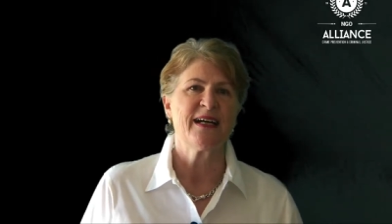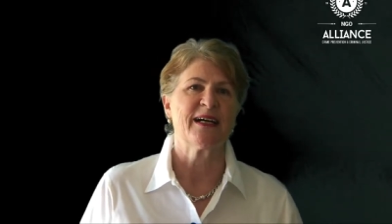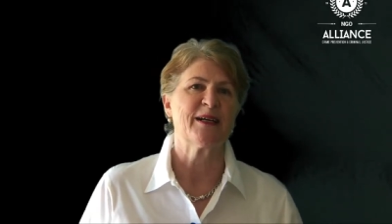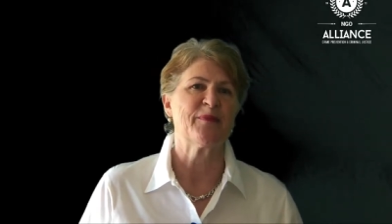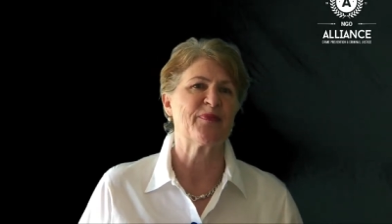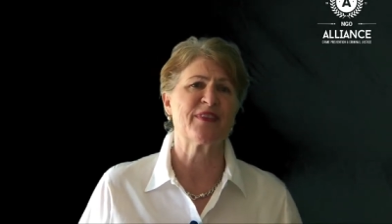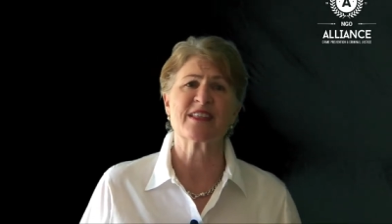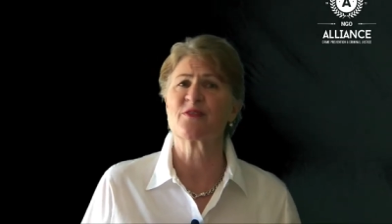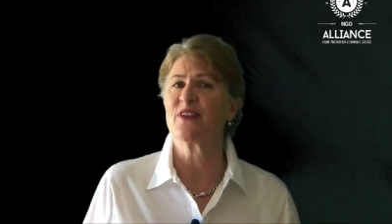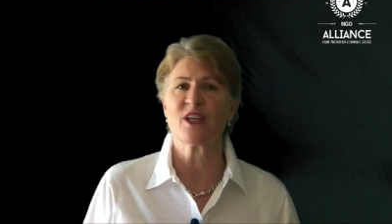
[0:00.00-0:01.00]
Um,
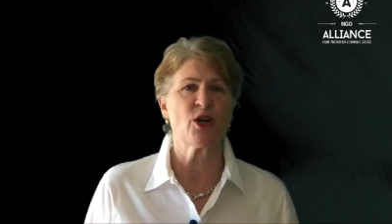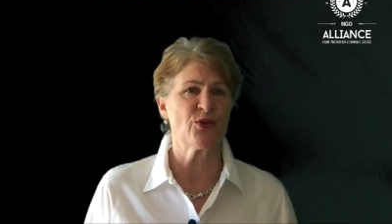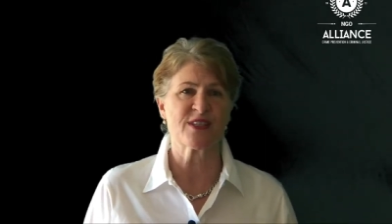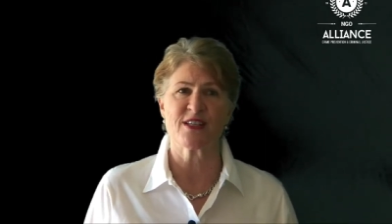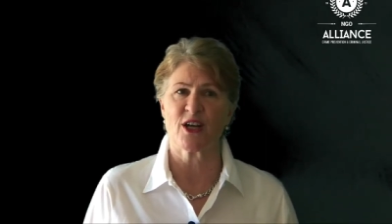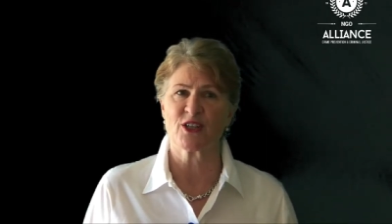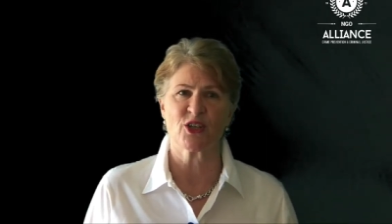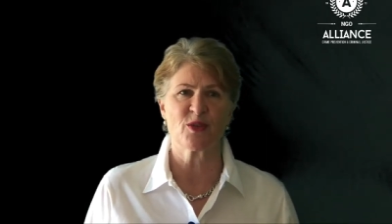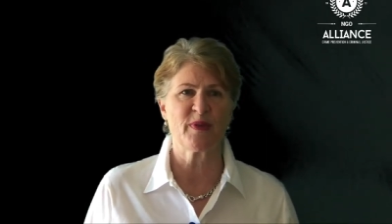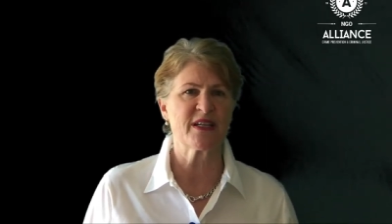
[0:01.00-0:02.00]
this video is not
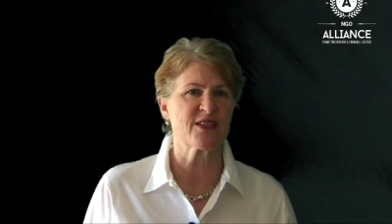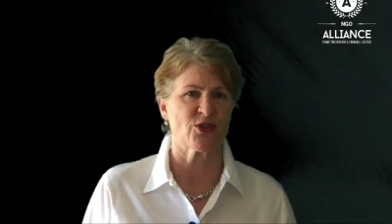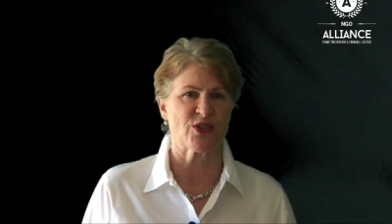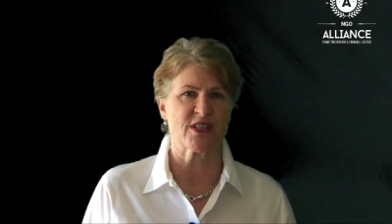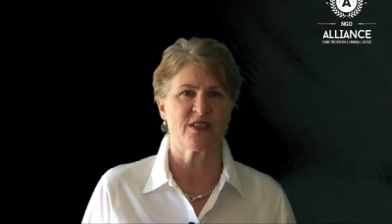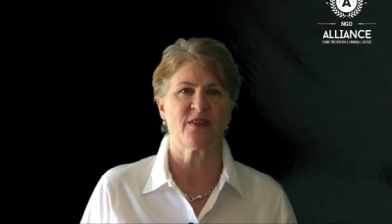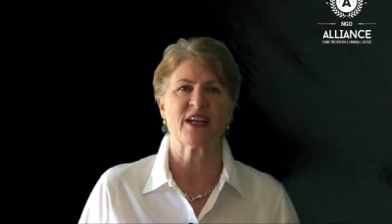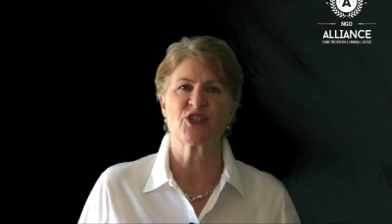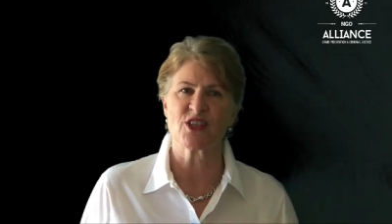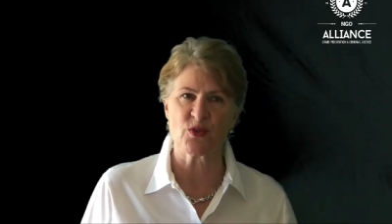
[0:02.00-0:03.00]
going to be exhaustive. I
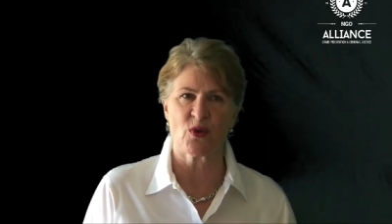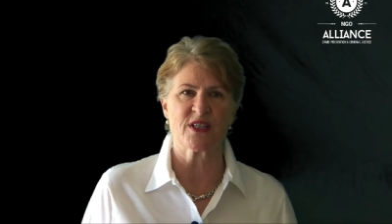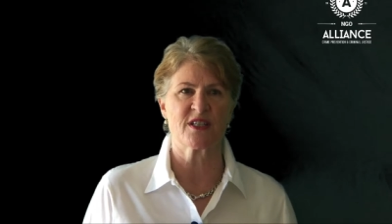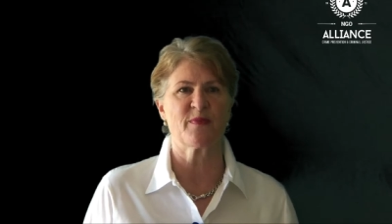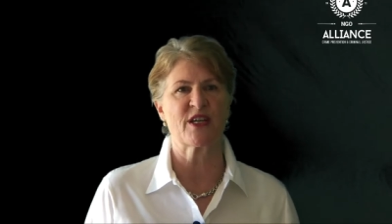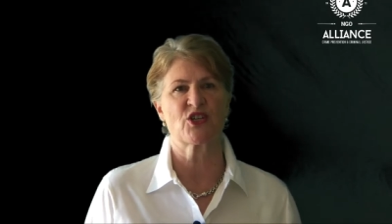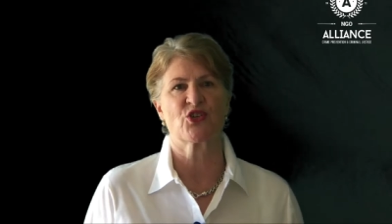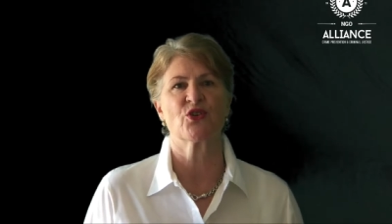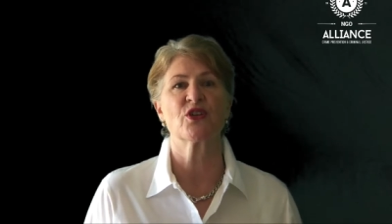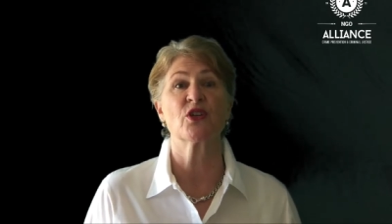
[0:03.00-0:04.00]
just wanted to make
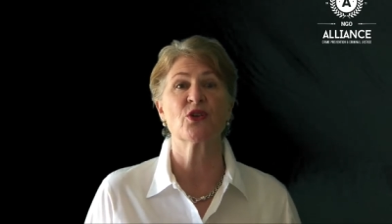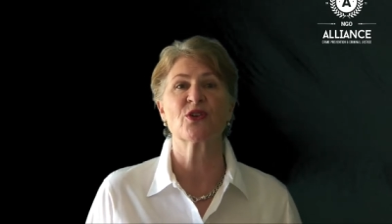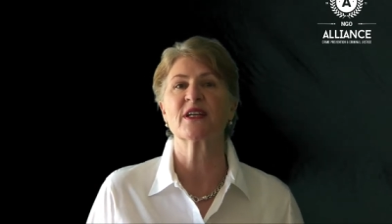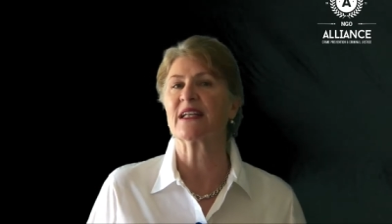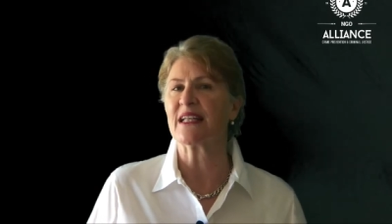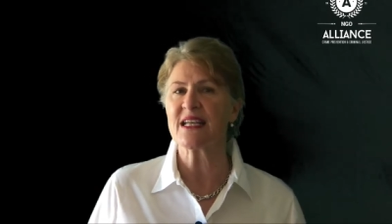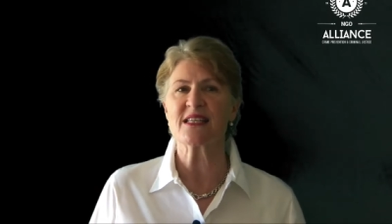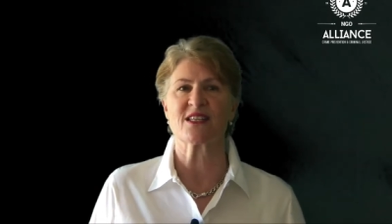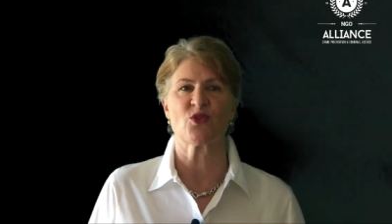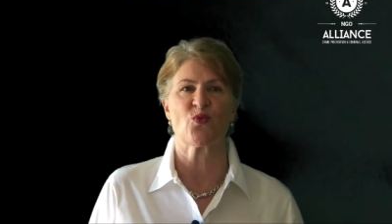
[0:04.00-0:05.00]
sure that you're at
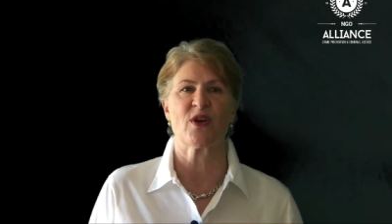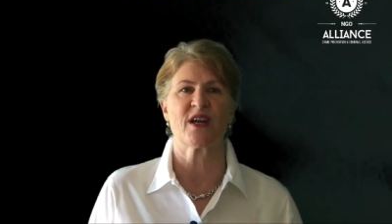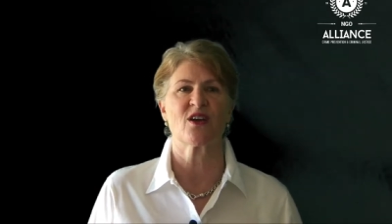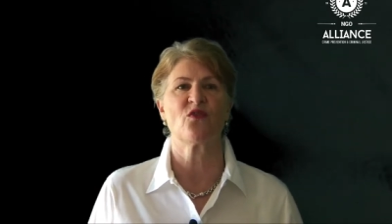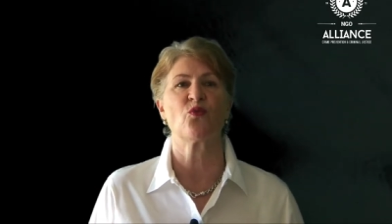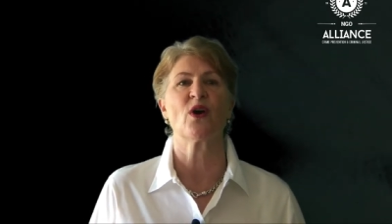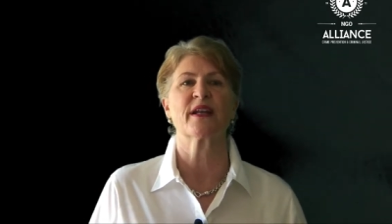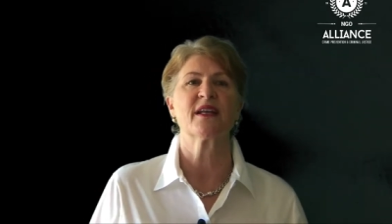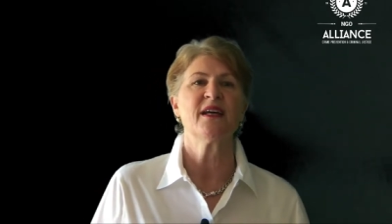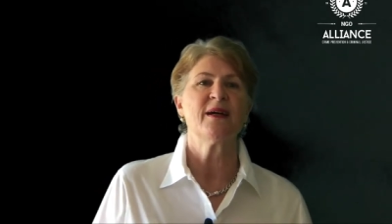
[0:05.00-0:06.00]
least aware of what